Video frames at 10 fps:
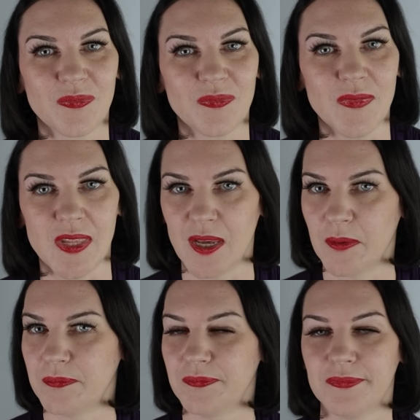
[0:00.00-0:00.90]
Yeah.
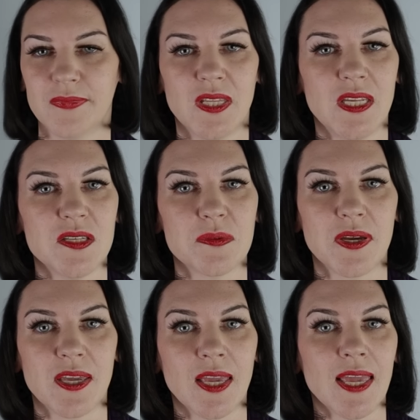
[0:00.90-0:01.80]
Knees
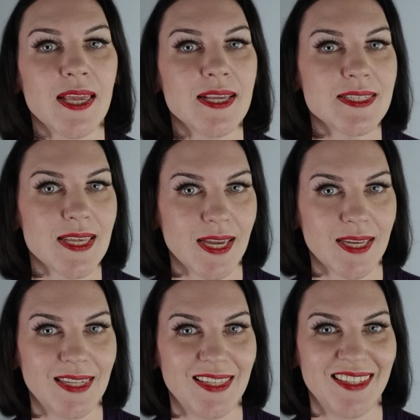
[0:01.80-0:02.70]
working
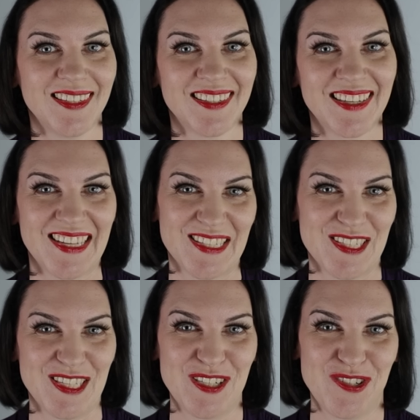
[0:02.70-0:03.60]
exactly as
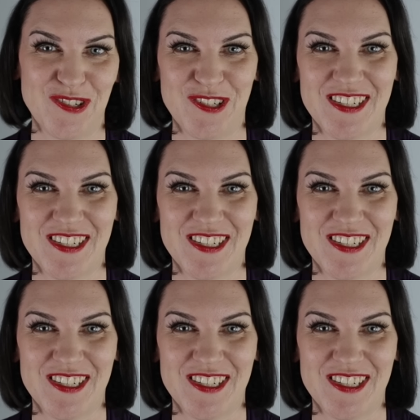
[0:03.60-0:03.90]
they should.